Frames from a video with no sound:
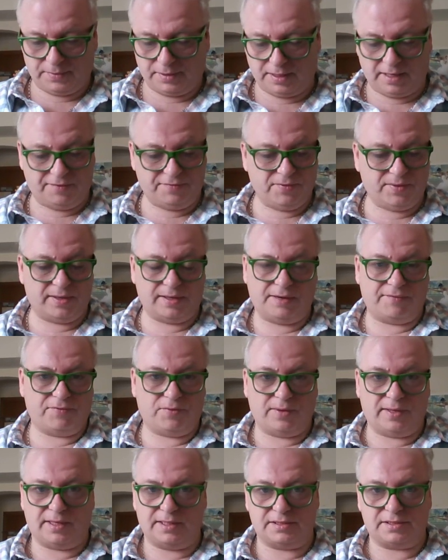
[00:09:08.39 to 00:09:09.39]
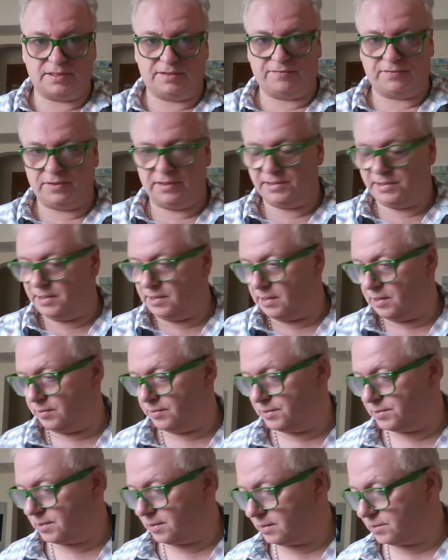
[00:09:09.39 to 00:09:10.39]
everyone has a different idea how
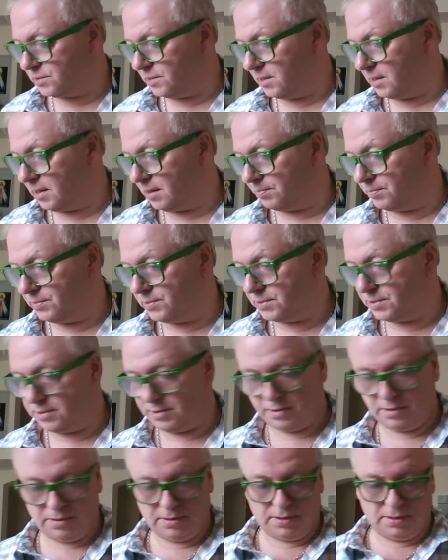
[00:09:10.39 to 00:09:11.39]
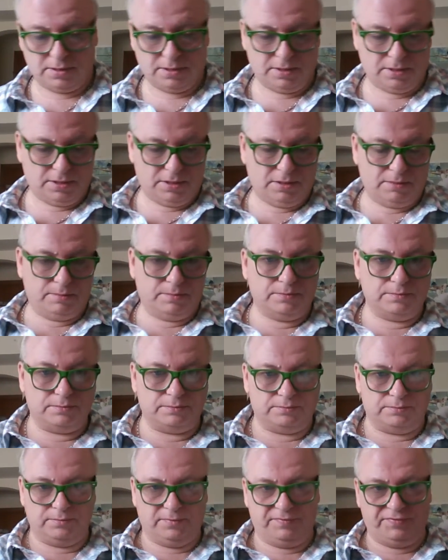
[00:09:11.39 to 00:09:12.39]
this actually happens.
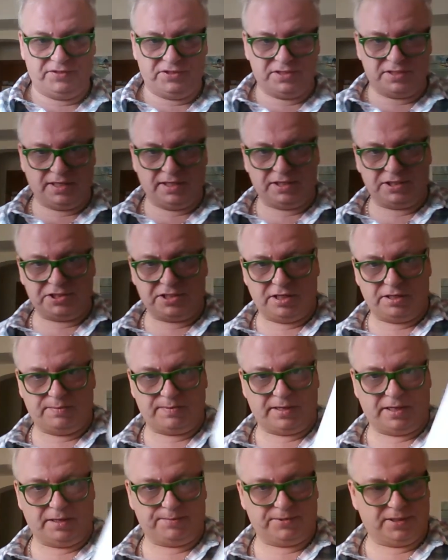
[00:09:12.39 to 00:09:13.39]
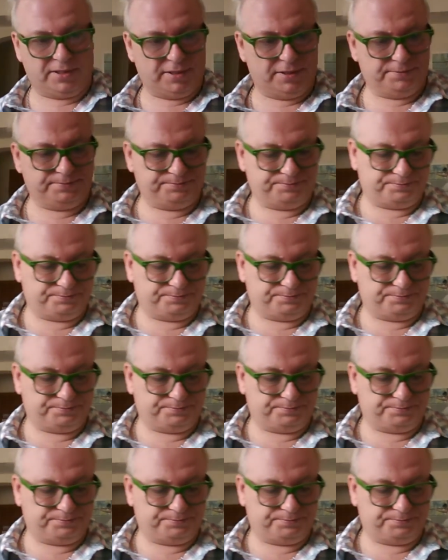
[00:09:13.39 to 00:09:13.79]
If we just take a sheet of paper here,